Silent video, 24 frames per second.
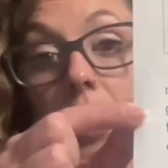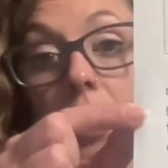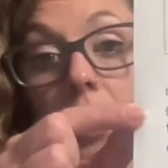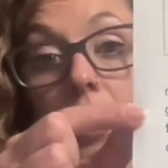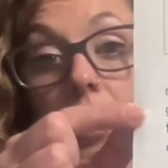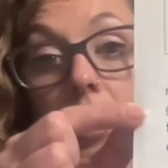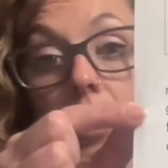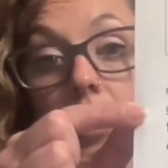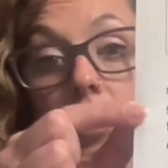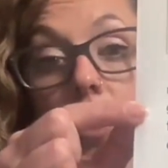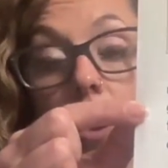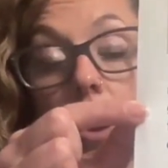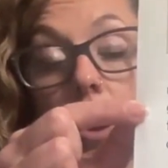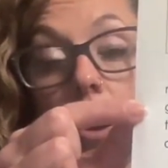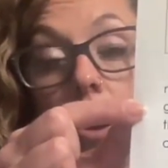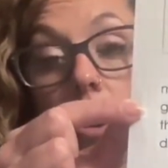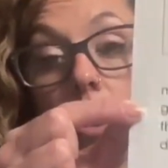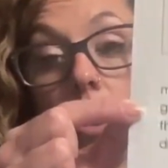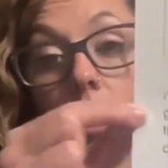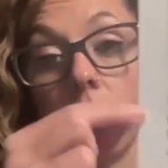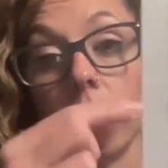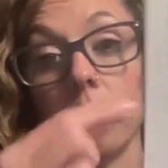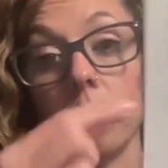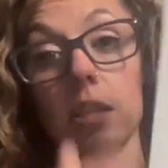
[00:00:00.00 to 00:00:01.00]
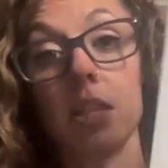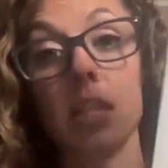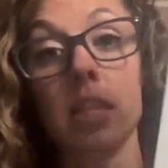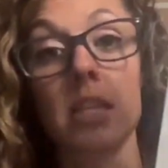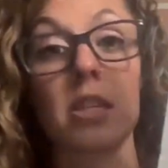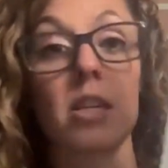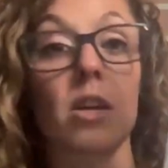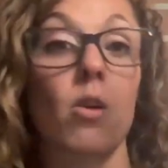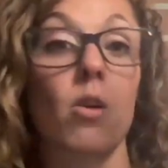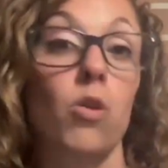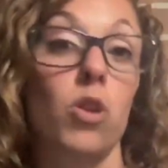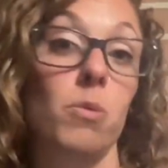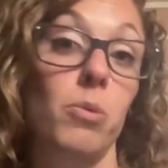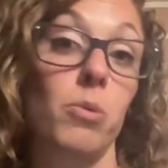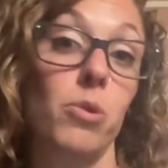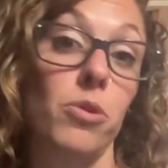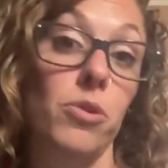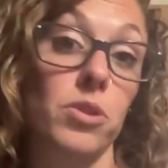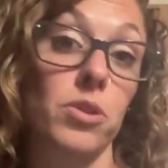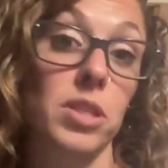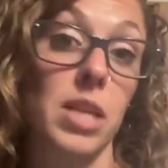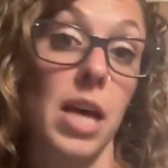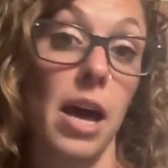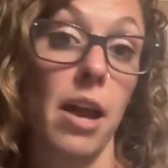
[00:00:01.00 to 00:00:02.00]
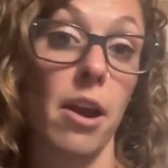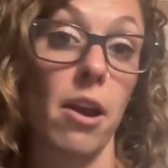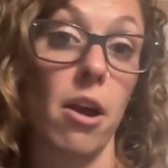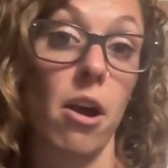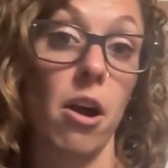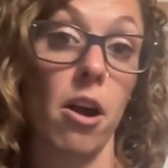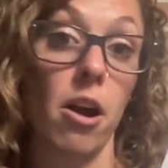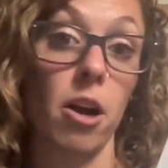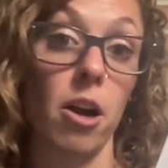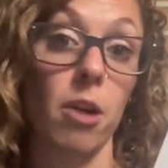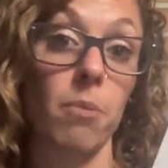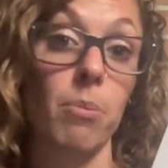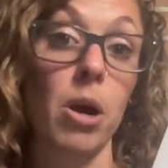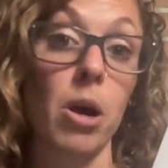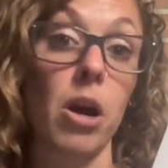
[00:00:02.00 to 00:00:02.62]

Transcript: These are the decodables that are